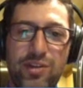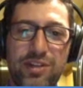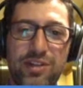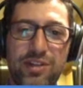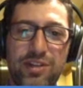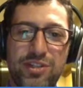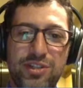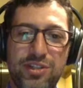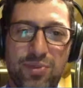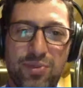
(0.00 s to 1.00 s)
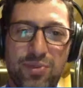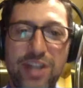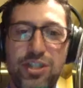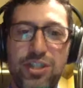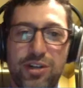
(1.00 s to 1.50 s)
always this
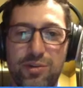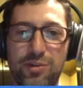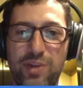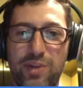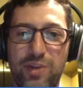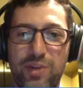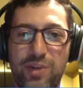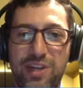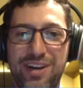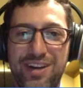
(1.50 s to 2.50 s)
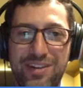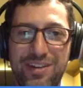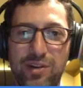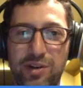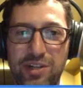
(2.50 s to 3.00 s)
pressure when we, are
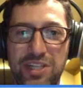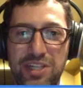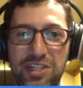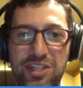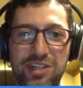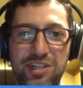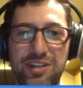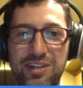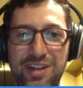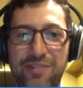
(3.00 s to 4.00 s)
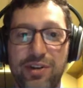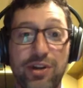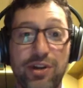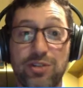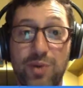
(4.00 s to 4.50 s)
teaching, and it never
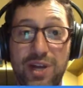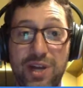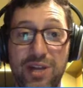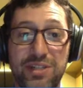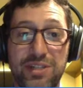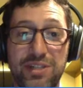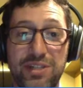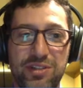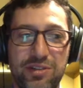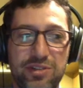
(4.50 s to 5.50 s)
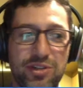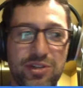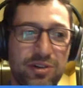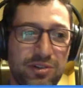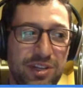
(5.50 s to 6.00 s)
goes away, but especially in those
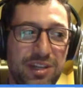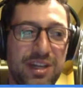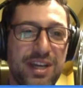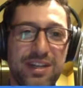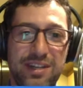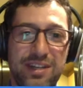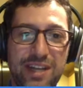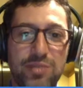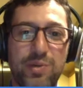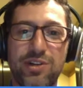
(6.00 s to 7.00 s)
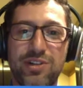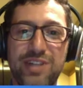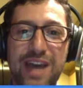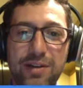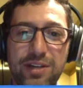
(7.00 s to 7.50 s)
early days when you're
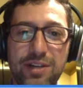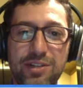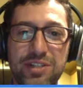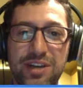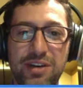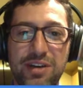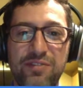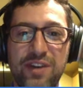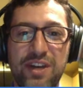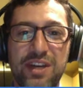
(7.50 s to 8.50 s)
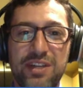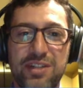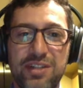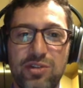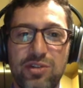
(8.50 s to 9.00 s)
doubting yourself,
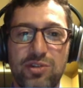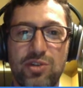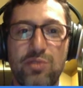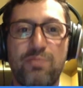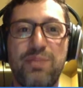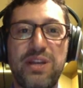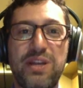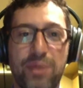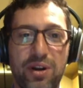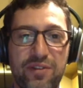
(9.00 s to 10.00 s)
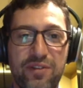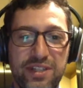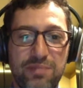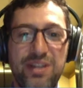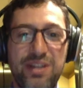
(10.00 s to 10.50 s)
to be perfect, to
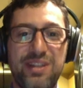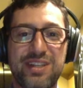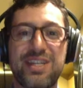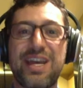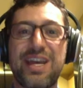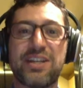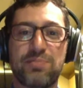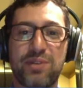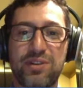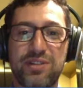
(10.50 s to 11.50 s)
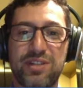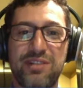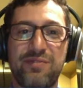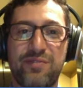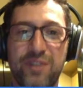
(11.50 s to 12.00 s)
be this expert
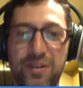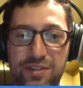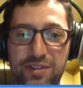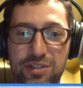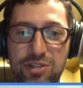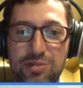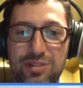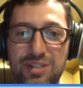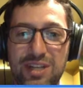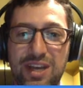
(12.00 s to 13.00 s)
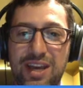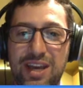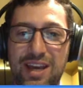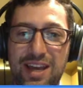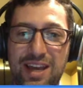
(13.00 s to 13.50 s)
in front of your students.
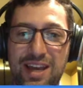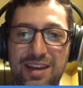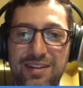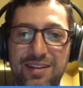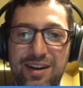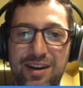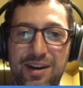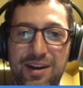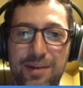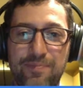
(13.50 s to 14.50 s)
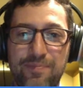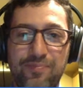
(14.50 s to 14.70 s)
And, when